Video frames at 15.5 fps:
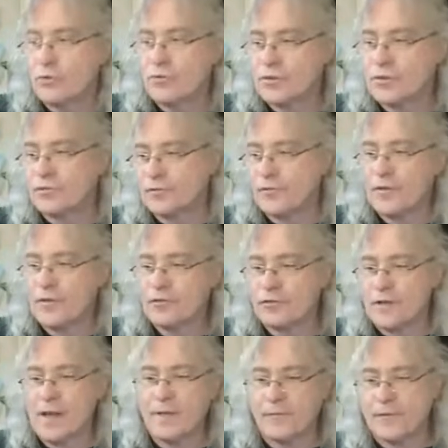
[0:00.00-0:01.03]
this finish,
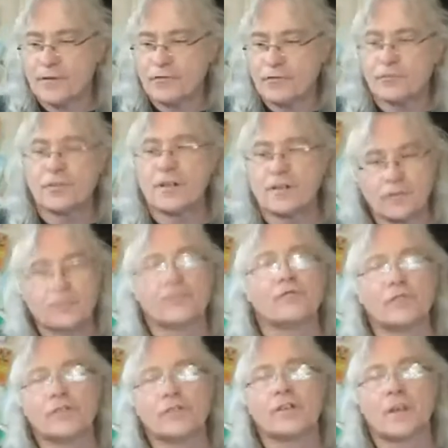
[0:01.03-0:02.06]
that finish, and it doesn't
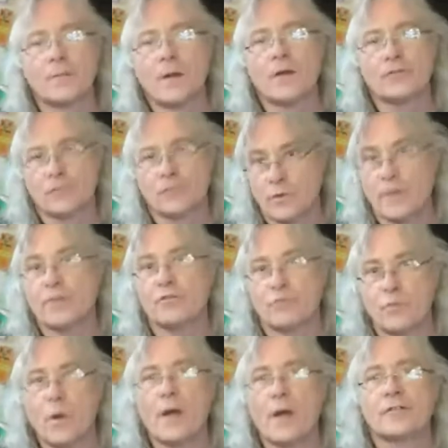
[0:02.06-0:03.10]
really come out the way you'd
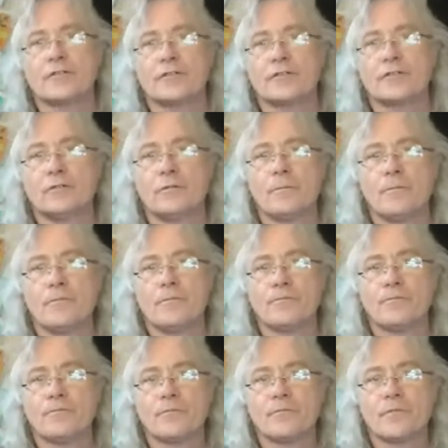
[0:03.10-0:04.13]
want it to.
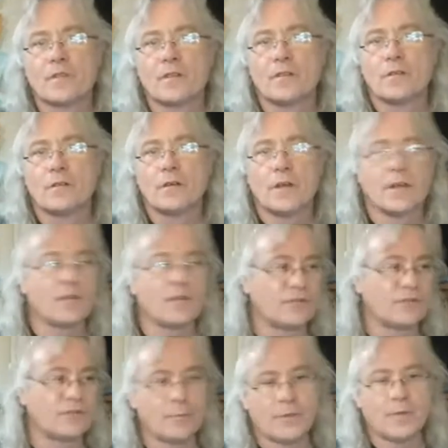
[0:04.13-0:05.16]
And then
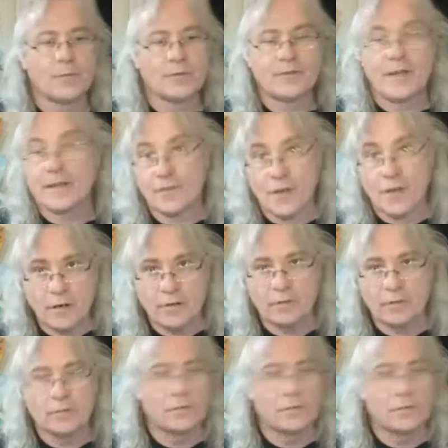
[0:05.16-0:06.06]
some people take it to heart.